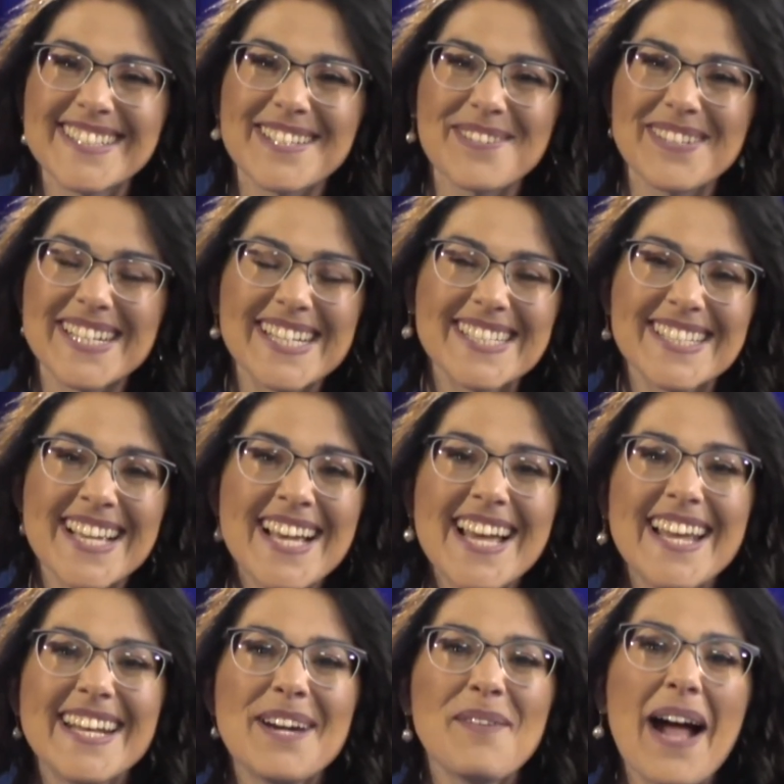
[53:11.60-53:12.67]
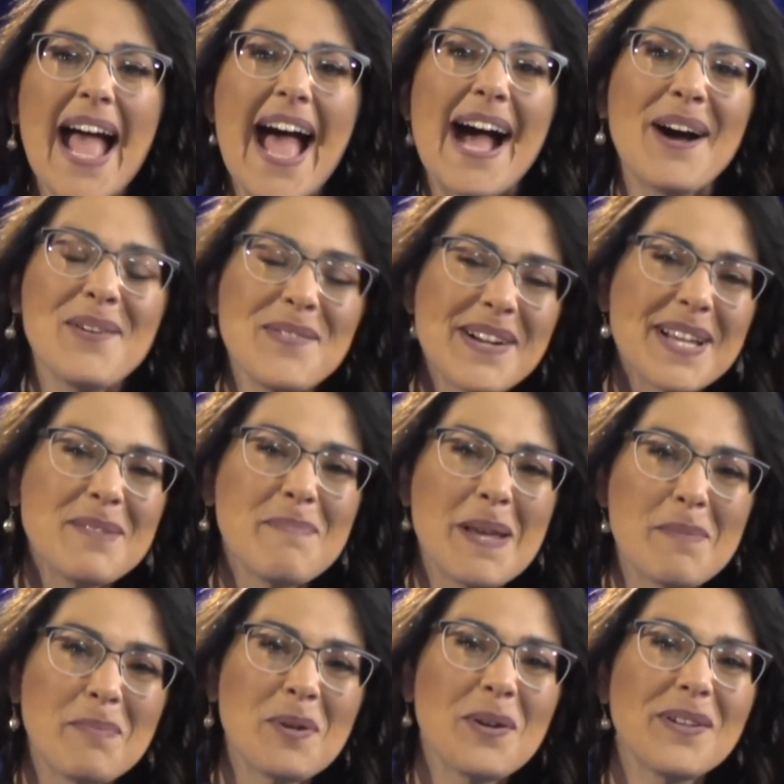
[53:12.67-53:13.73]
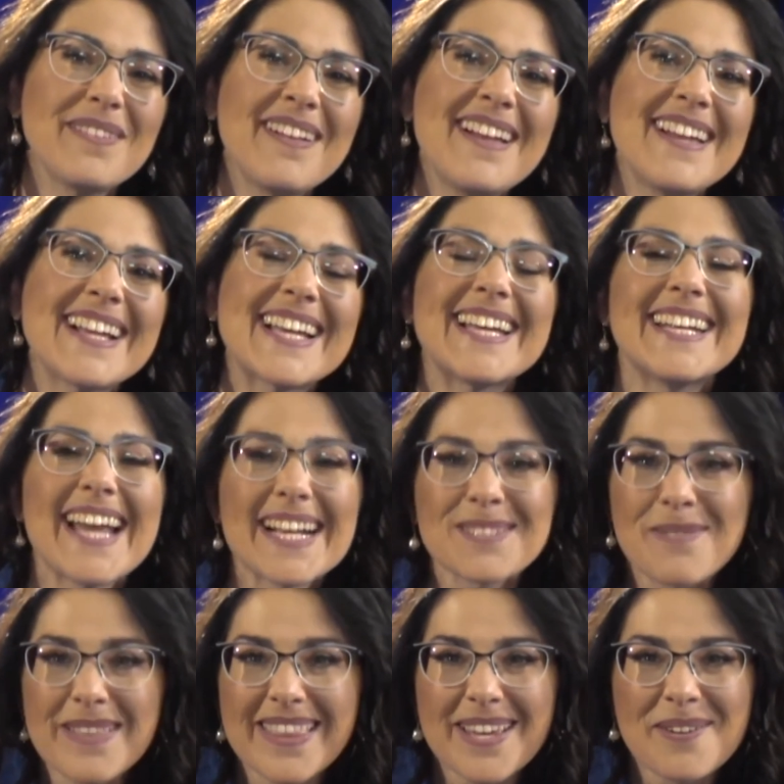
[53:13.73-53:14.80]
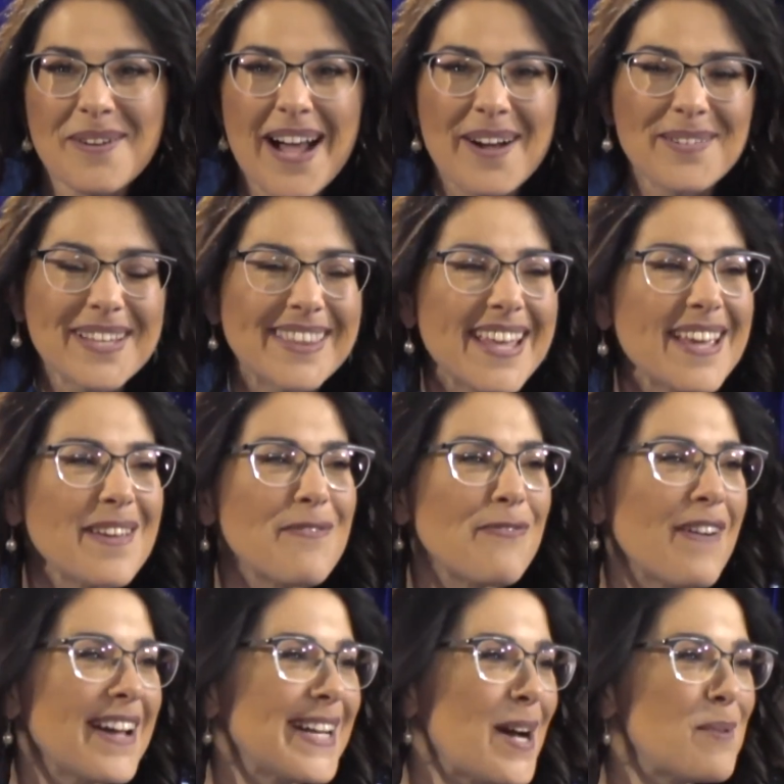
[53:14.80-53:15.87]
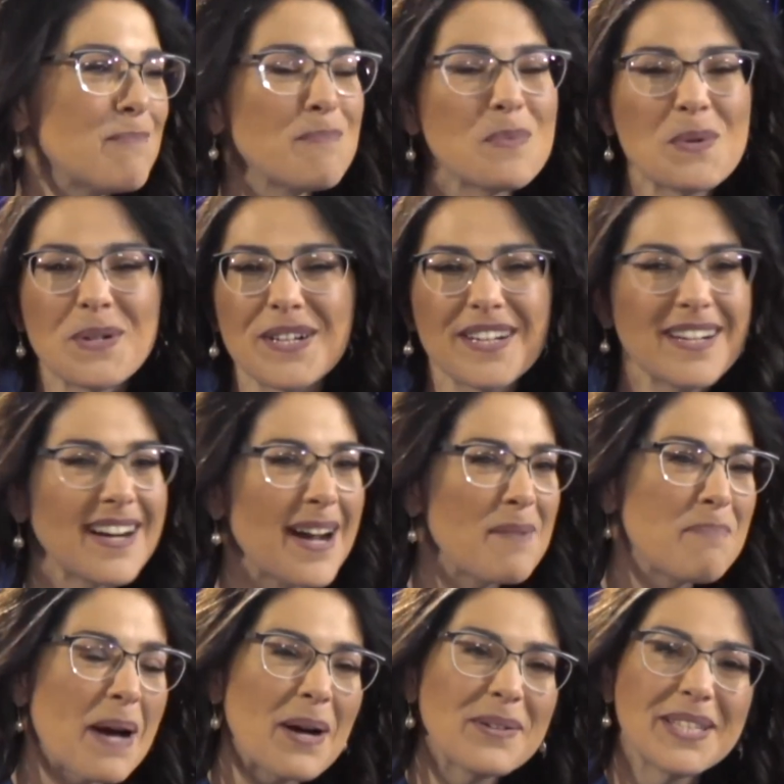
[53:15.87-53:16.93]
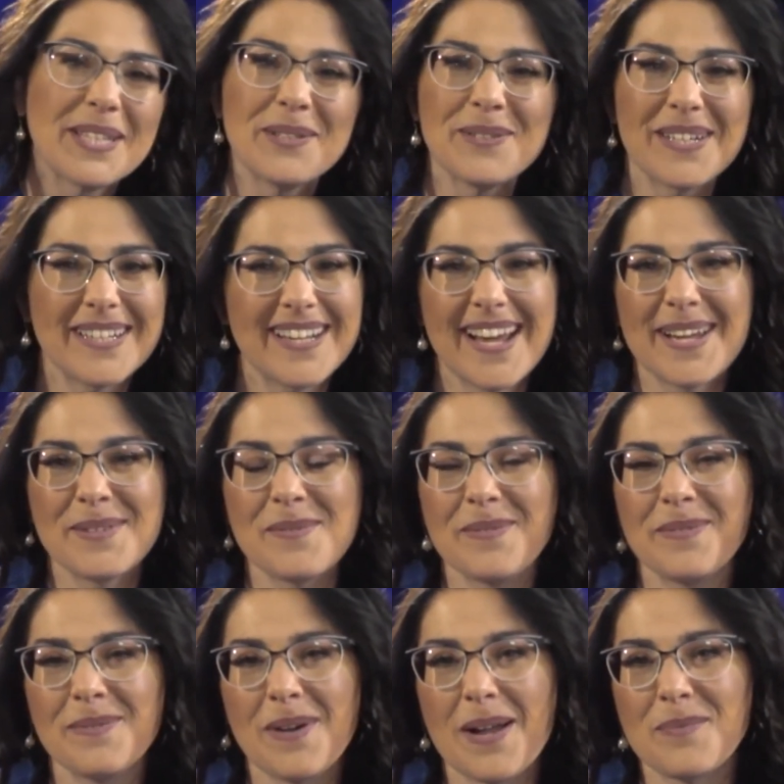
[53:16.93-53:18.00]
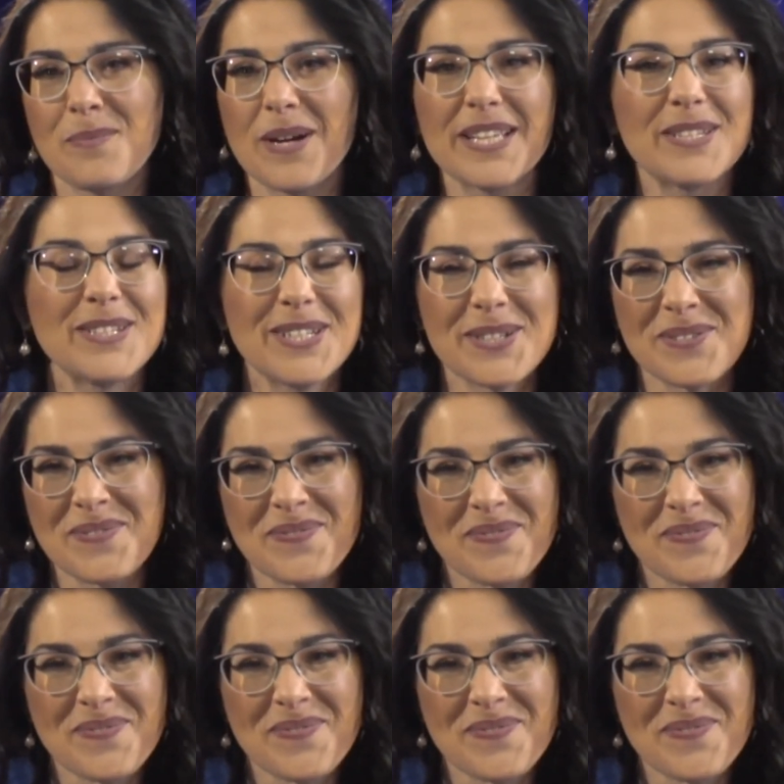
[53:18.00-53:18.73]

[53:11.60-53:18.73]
so it is. Now, how can people connect with you? How can they find out more about you and what you do?